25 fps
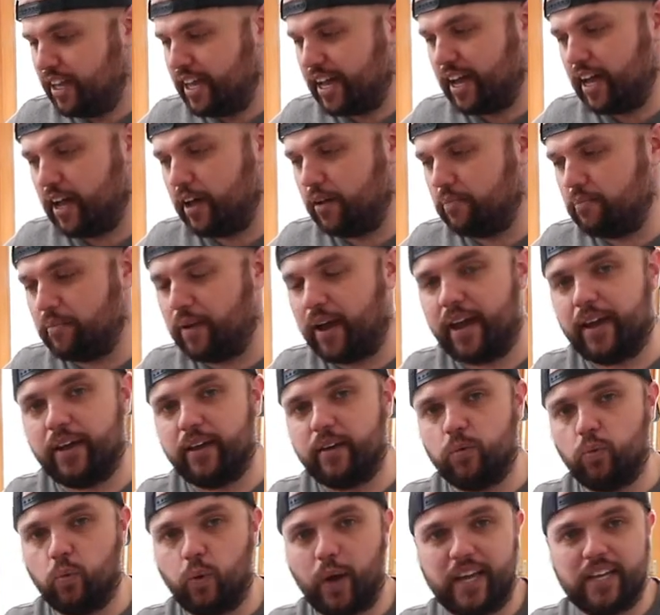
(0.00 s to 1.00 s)
Uh,
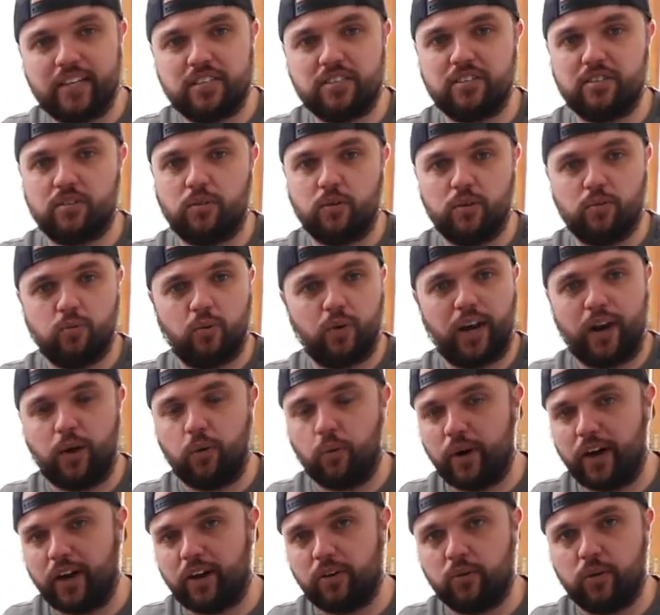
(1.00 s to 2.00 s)
my waist, uh, what I
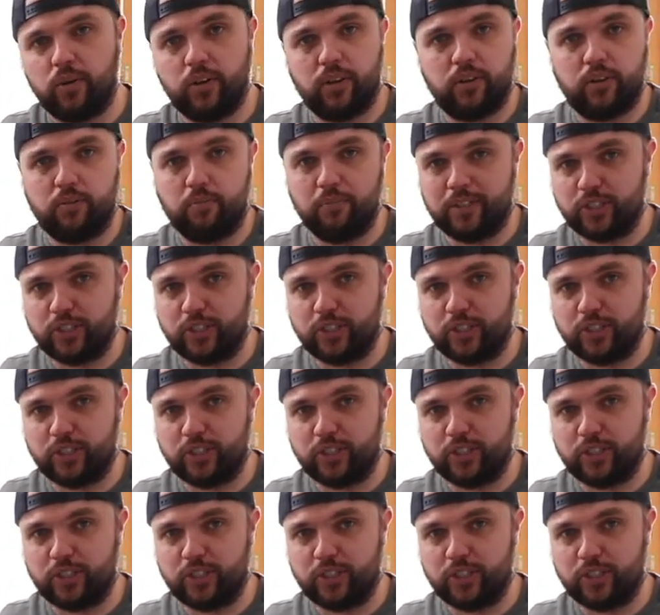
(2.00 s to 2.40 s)
wear with